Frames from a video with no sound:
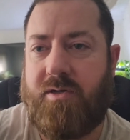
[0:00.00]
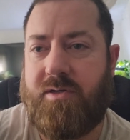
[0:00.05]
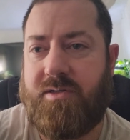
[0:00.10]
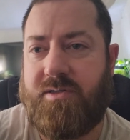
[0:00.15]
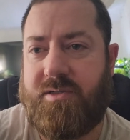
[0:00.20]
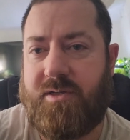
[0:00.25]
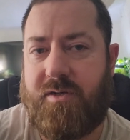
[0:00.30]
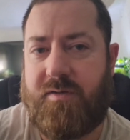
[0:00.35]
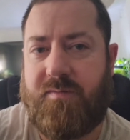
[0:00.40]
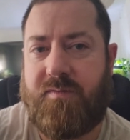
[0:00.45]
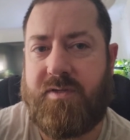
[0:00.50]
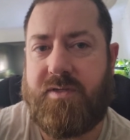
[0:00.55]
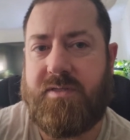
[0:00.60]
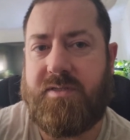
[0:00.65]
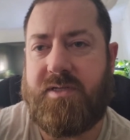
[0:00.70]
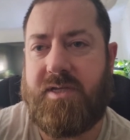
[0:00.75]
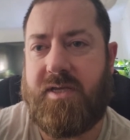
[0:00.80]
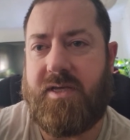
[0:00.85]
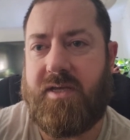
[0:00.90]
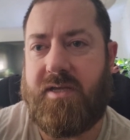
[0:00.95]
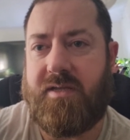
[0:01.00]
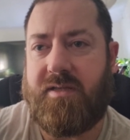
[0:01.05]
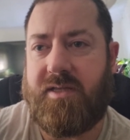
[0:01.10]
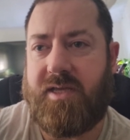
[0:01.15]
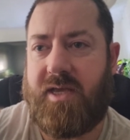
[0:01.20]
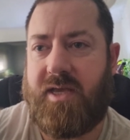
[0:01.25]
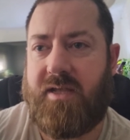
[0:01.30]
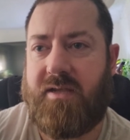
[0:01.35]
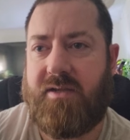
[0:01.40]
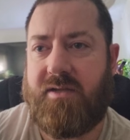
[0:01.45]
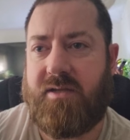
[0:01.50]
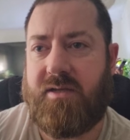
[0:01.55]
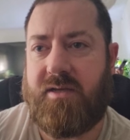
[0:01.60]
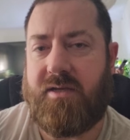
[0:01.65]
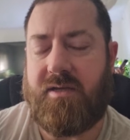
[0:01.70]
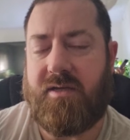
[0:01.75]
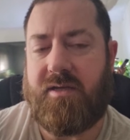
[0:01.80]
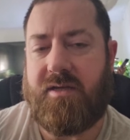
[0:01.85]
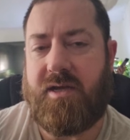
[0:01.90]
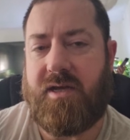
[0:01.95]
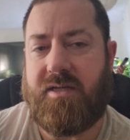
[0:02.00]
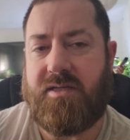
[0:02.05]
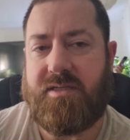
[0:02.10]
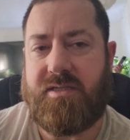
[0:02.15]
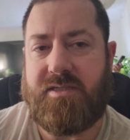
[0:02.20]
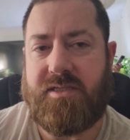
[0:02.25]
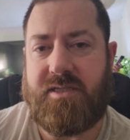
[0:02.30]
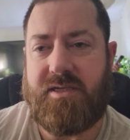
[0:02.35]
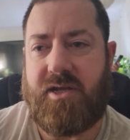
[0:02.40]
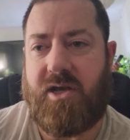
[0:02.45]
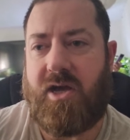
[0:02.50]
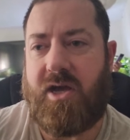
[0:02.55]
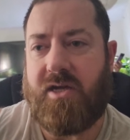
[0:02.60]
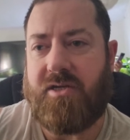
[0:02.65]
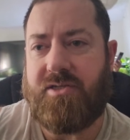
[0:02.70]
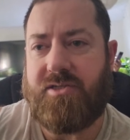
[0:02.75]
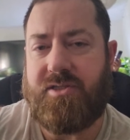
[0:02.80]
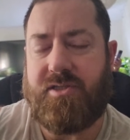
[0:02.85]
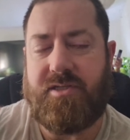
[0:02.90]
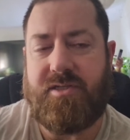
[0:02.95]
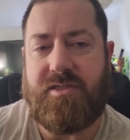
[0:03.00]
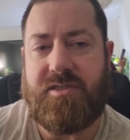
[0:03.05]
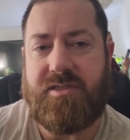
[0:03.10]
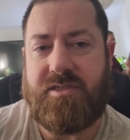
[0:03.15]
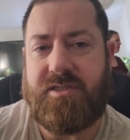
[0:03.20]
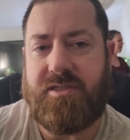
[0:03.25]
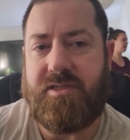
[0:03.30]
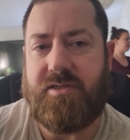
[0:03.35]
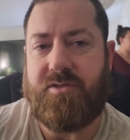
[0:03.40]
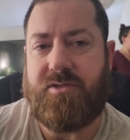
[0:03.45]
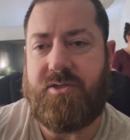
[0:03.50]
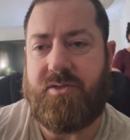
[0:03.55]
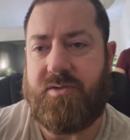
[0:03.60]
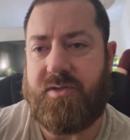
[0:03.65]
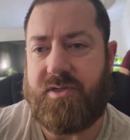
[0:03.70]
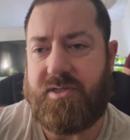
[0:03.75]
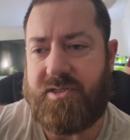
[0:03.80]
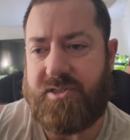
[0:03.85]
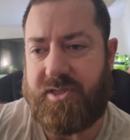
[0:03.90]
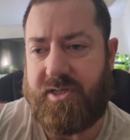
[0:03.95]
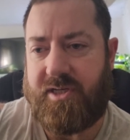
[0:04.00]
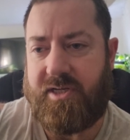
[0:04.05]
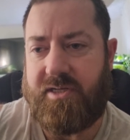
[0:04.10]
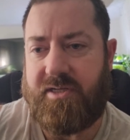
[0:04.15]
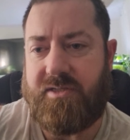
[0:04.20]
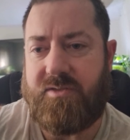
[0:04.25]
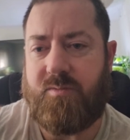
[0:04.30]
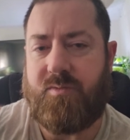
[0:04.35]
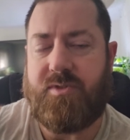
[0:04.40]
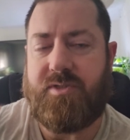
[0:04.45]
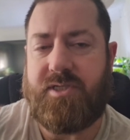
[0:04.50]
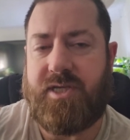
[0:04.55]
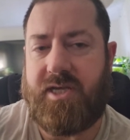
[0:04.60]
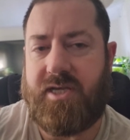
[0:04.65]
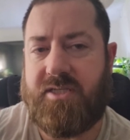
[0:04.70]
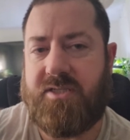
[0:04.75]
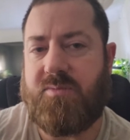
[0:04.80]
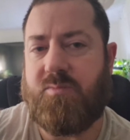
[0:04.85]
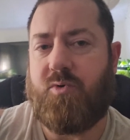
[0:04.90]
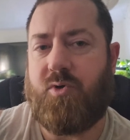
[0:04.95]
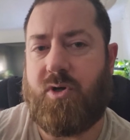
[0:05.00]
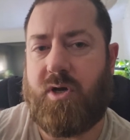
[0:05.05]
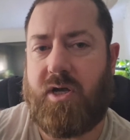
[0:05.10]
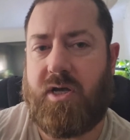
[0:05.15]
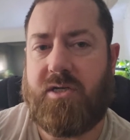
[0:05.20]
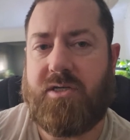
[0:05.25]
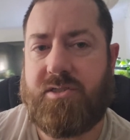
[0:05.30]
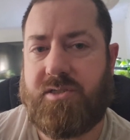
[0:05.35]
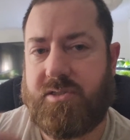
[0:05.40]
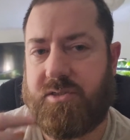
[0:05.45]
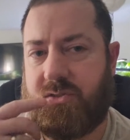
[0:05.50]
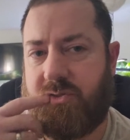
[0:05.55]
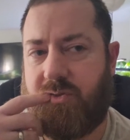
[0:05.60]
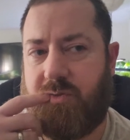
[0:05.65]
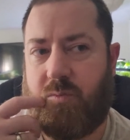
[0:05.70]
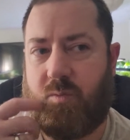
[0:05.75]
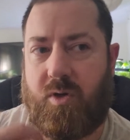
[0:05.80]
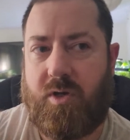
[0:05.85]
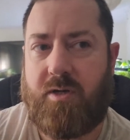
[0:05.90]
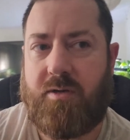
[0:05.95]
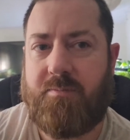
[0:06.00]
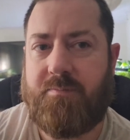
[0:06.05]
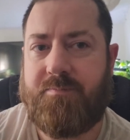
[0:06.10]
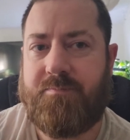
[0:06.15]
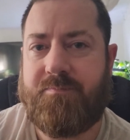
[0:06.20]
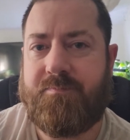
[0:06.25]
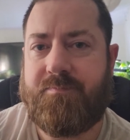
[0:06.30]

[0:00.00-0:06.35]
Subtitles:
surface, and that causes an oxygen and CO2 exchange, which adds more oxygen to the water.